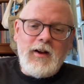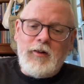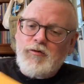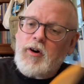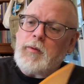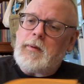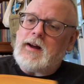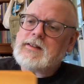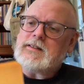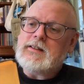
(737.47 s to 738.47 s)

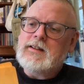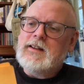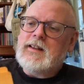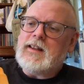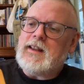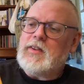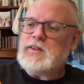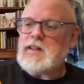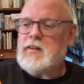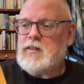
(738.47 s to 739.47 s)
Rukbat in the
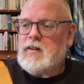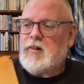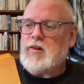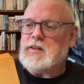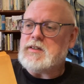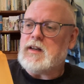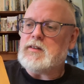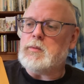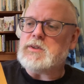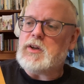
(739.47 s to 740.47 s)
Sagittarian
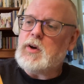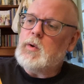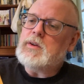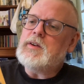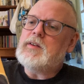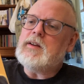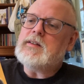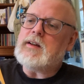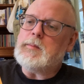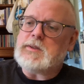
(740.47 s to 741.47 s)
sector was a golden
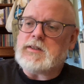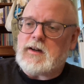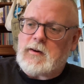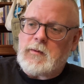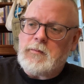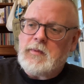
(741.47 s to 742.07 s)
G-type star.